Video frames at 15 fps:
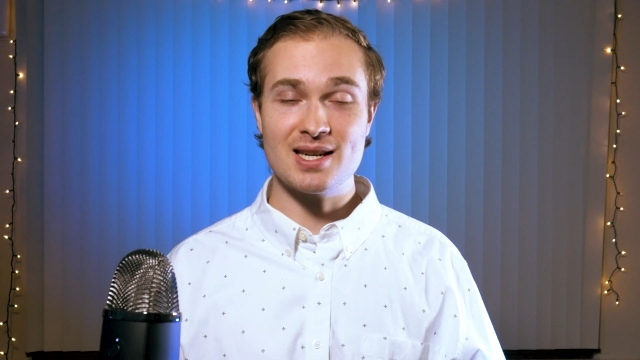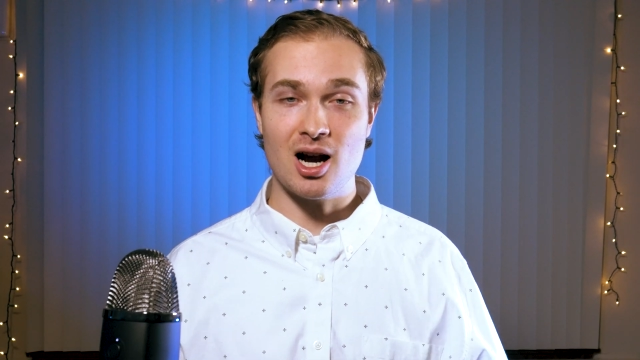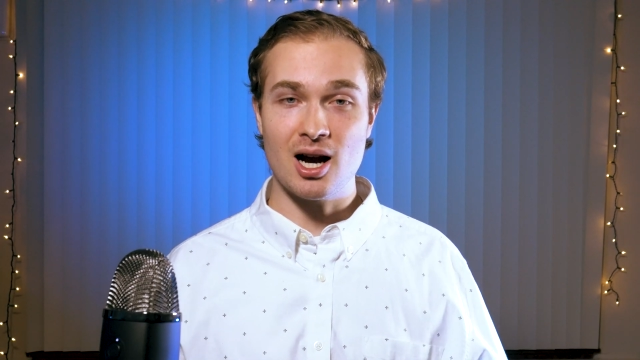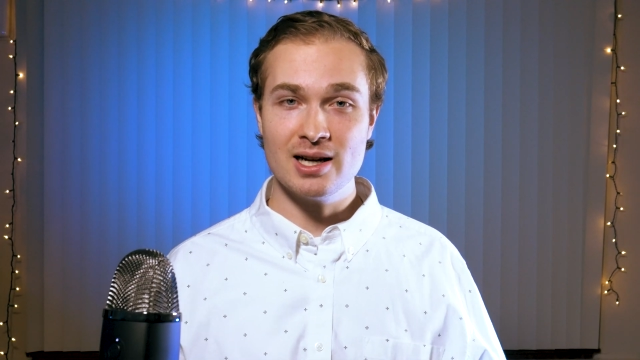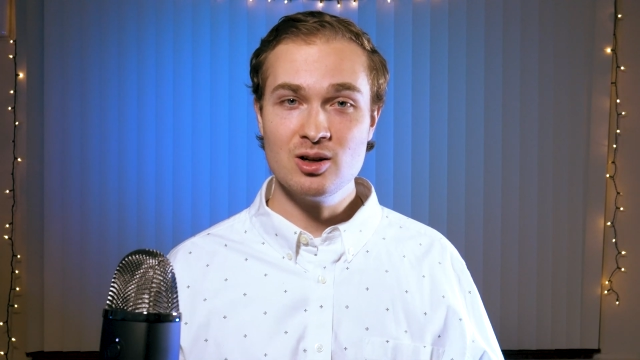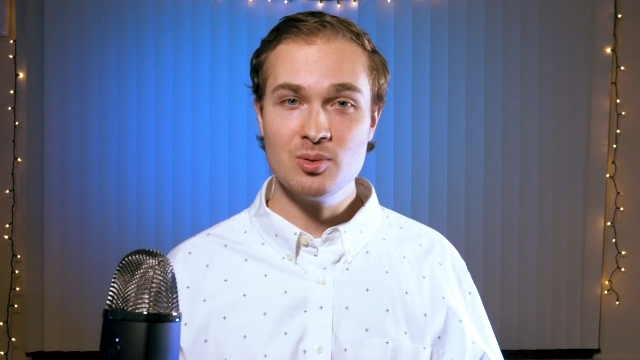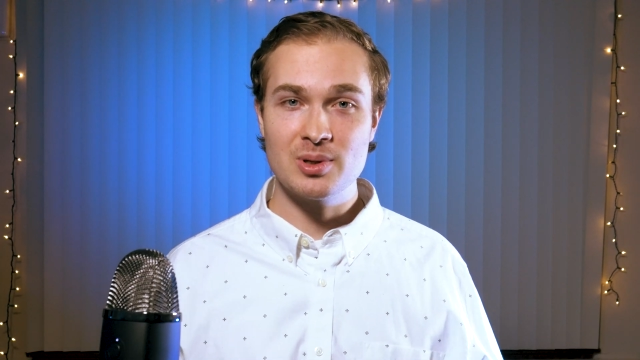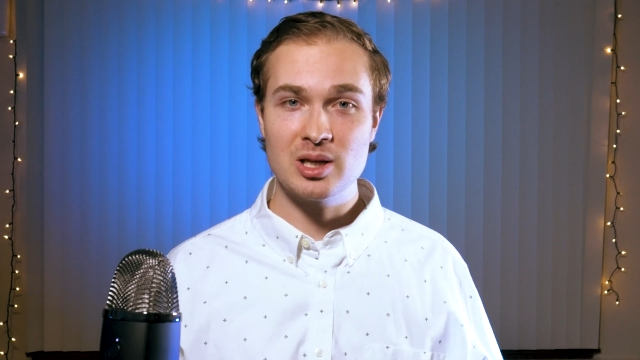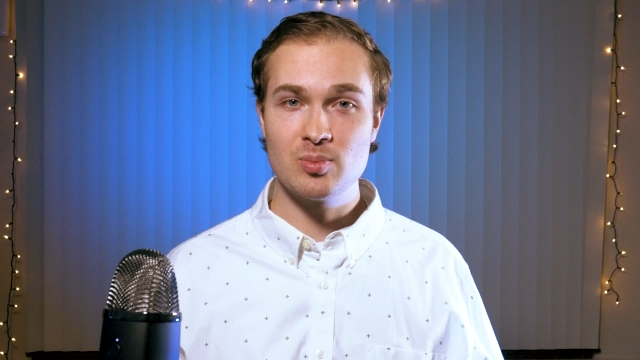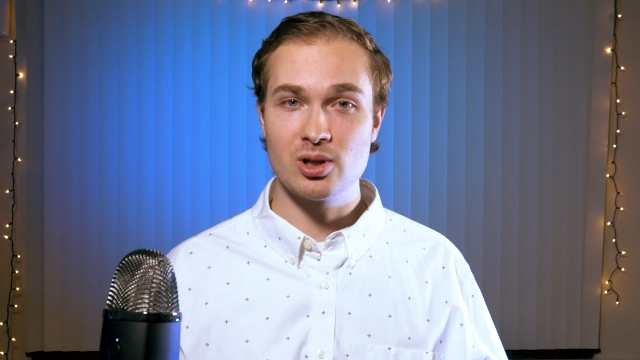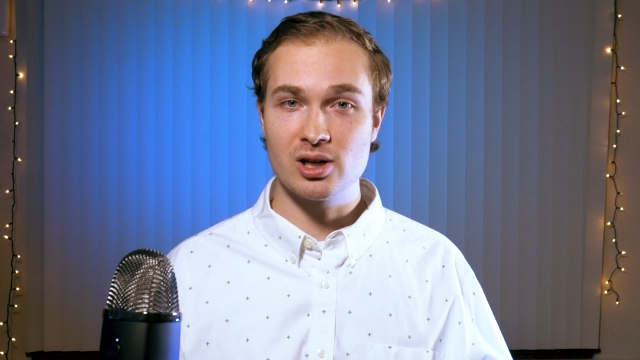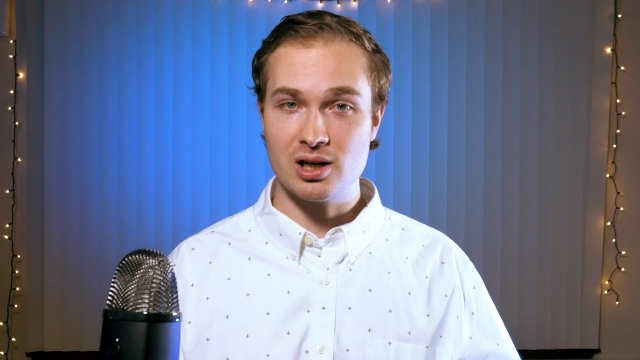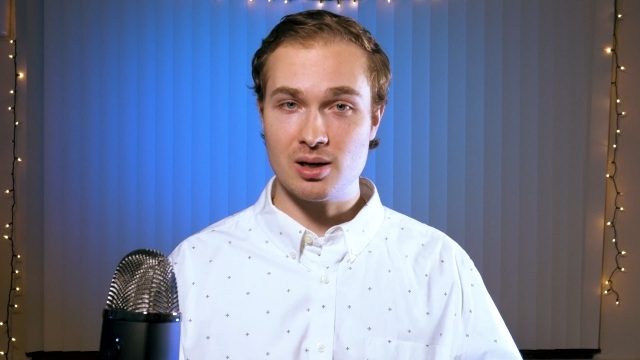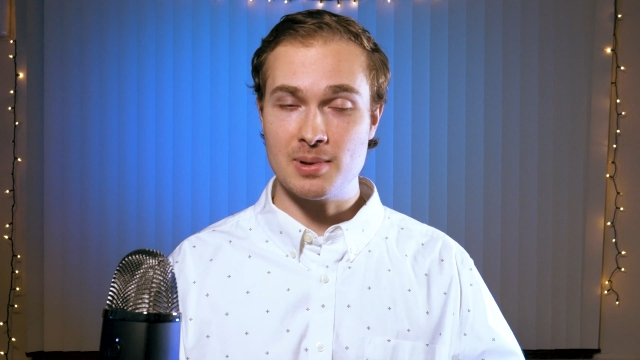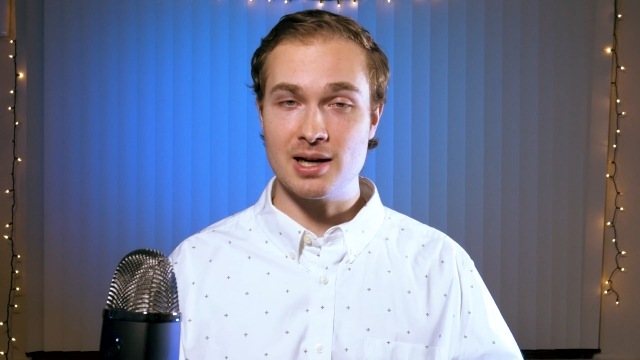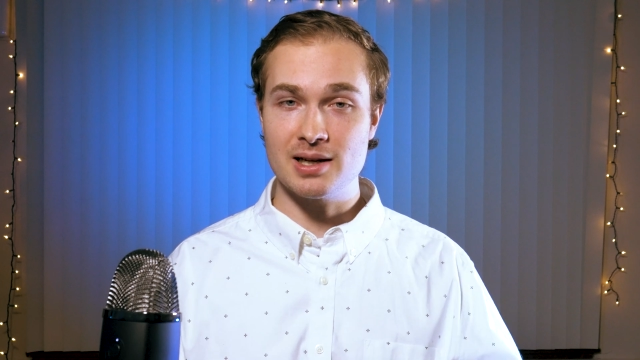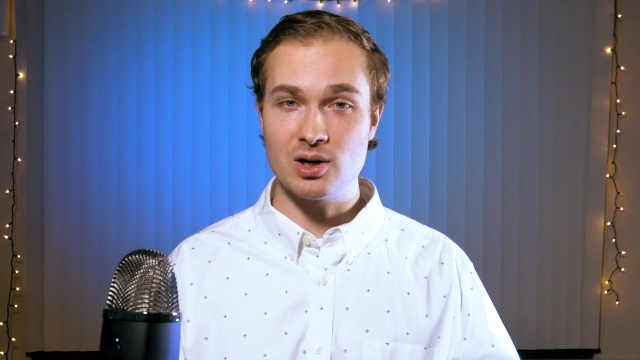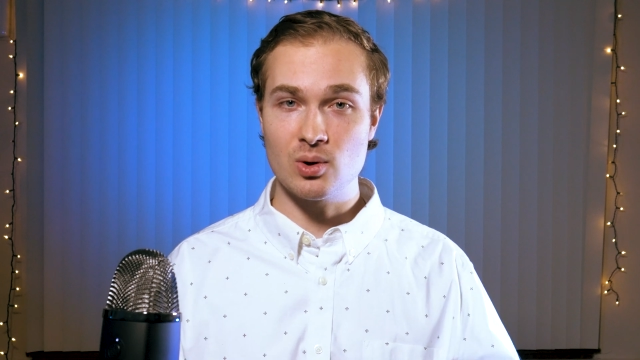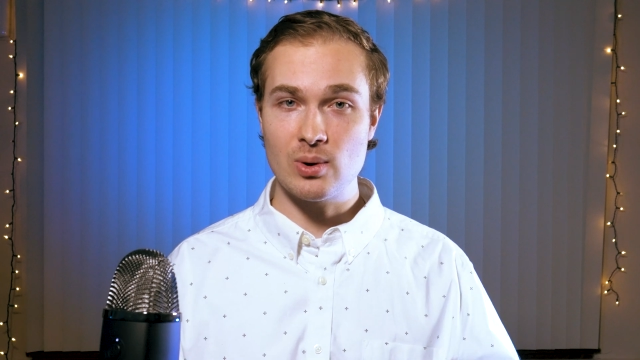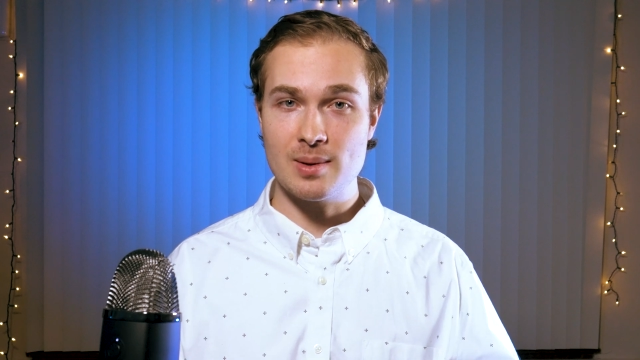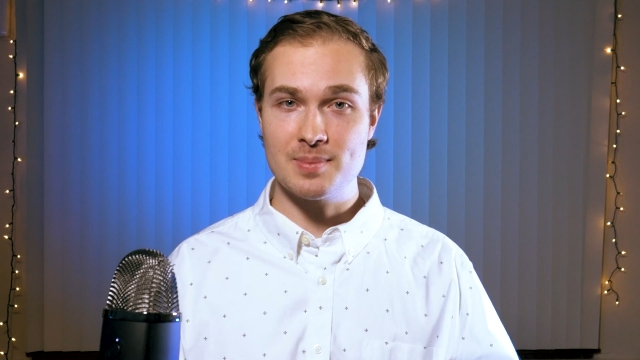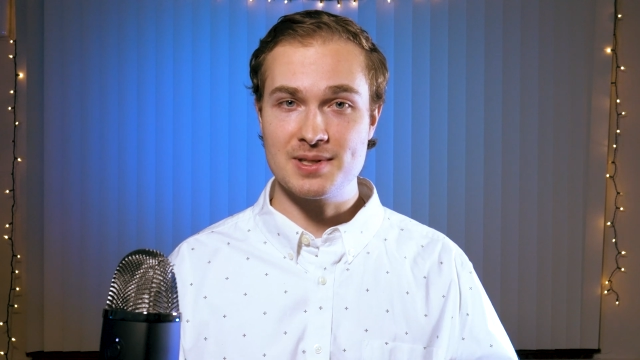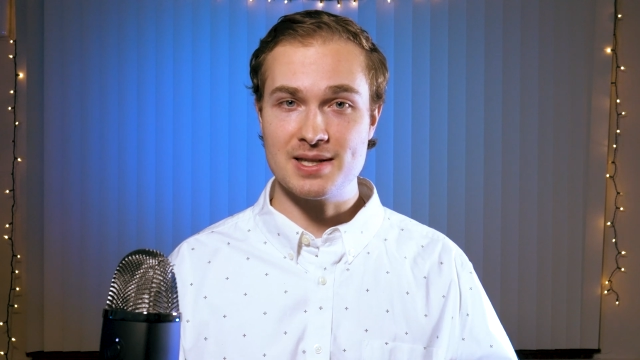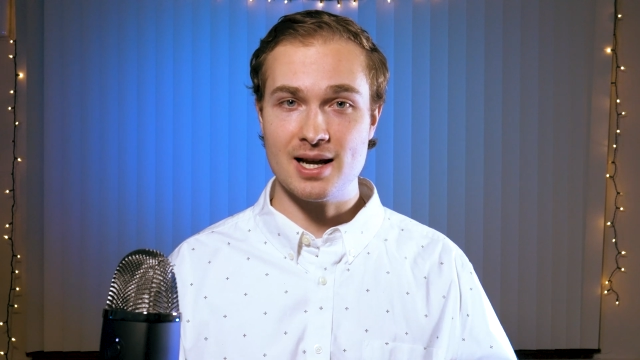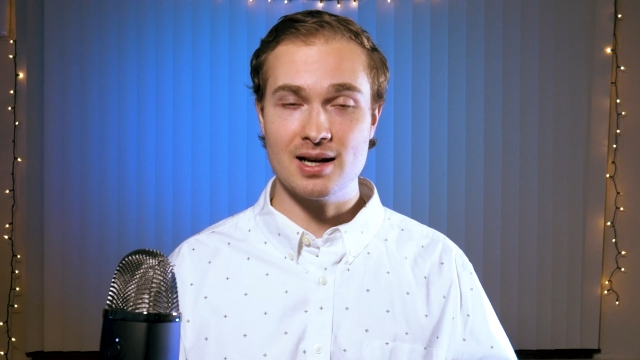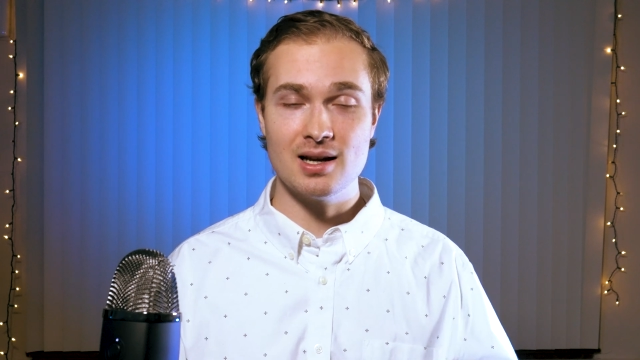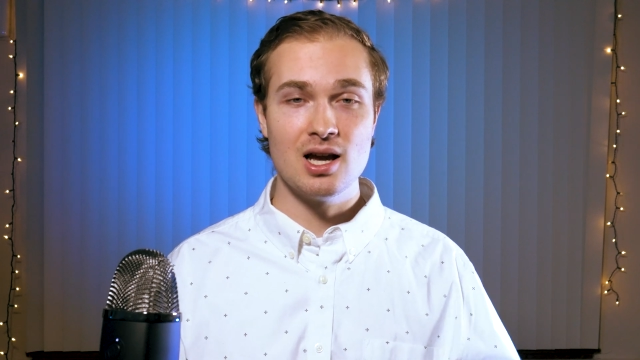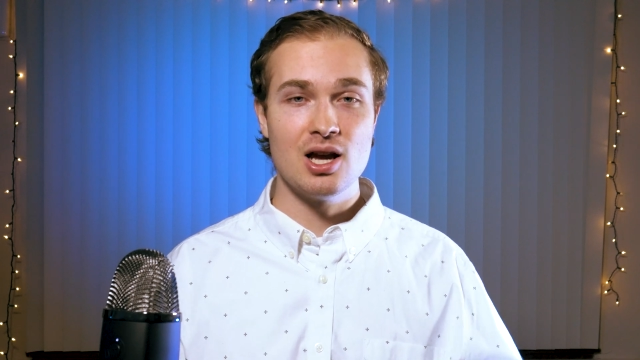to hire people to come onto your website.